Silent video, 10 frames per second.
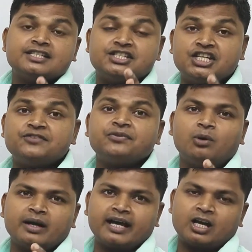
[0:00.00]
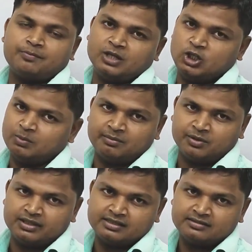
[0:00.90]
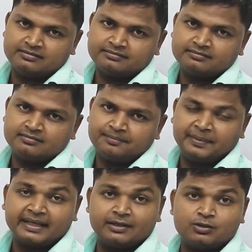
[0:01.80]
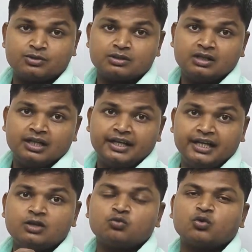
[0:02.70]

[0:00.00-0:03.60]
chief organ of the human body because it